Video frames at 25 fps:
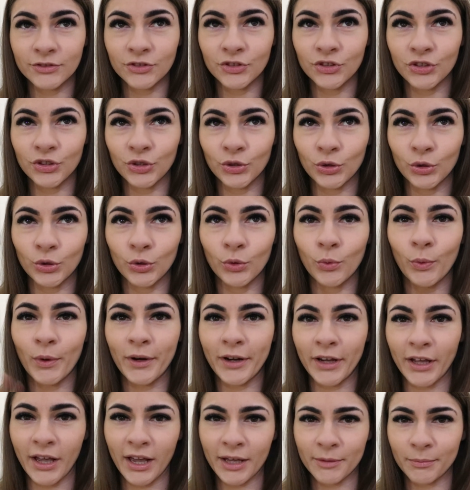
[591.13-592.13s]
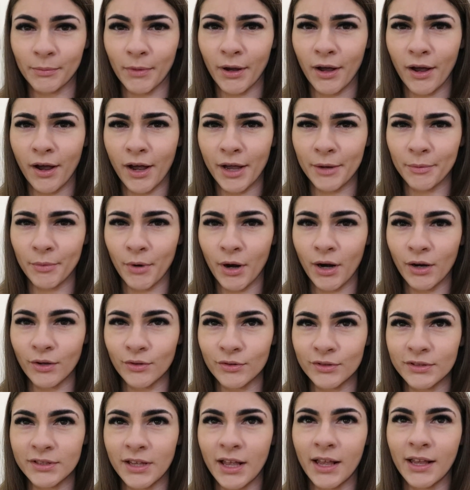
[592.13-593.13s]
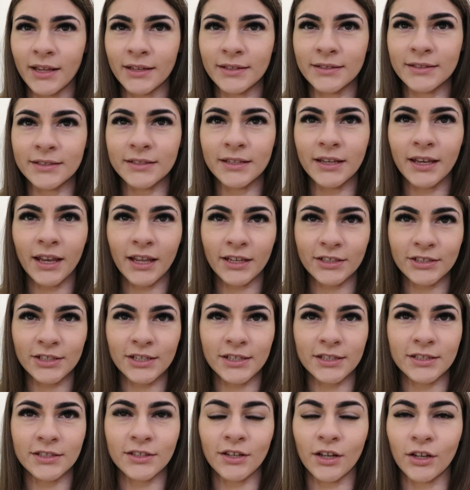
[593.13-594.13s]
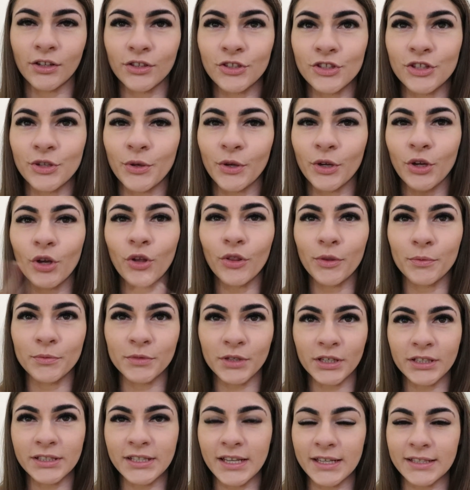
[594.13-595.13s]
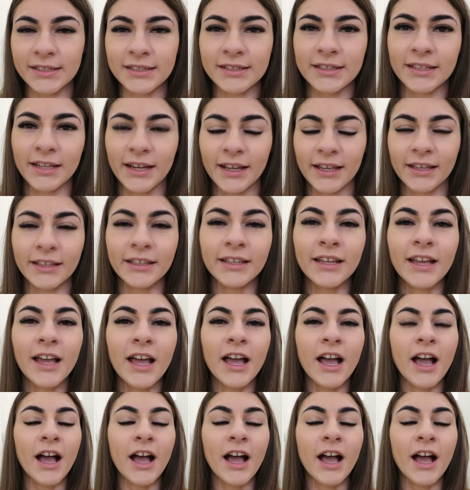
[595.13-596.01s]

to when I had my eyebrows and lashes done. So I got them done yesterday.